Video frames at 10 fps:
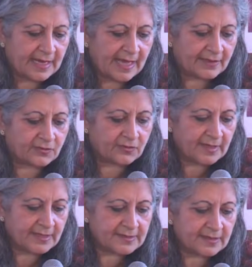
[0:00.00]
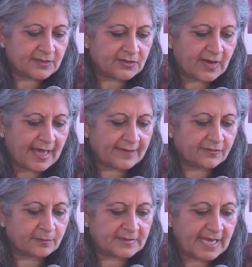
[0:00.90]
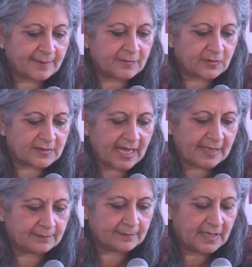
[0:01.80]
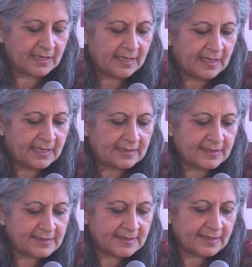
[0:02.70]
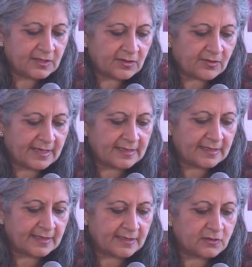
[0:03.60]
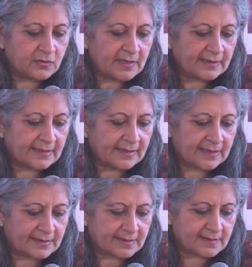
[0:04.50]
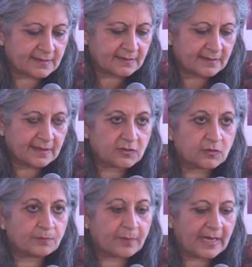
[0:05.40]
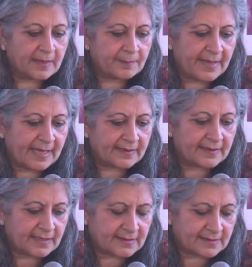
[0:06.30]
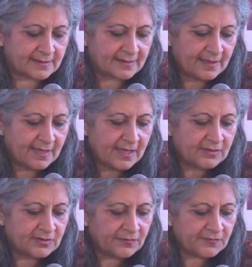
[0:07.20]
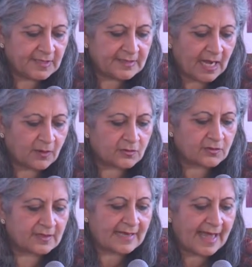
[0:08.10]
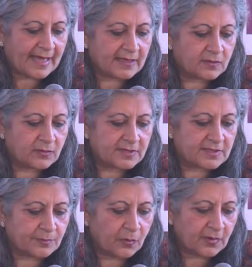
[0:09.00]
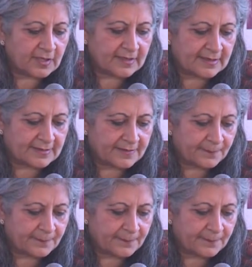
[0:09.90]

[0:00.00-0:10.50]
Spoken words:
and wrings it dry from time to time, disintegrating into nothingness, into pulp and dust, drifting down to the land which supported it.